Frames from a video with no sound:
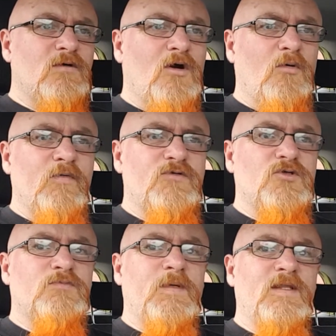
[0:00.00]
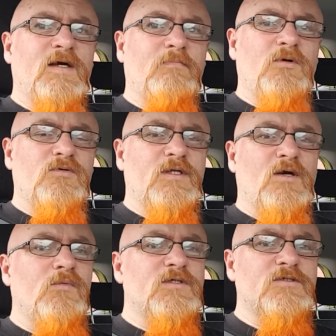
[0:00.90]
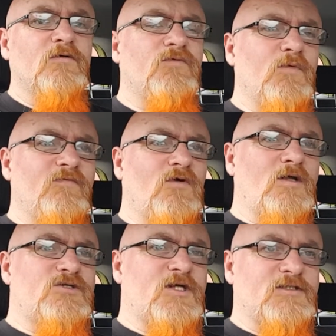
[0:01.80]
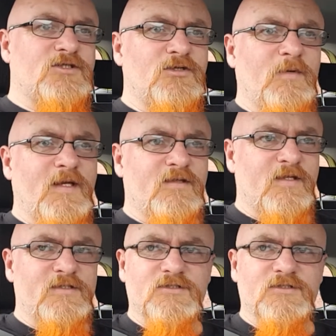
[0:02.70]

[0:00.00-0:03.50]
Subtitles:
Or we've just been that bogged down with stuff that we've not had a chance to do anything.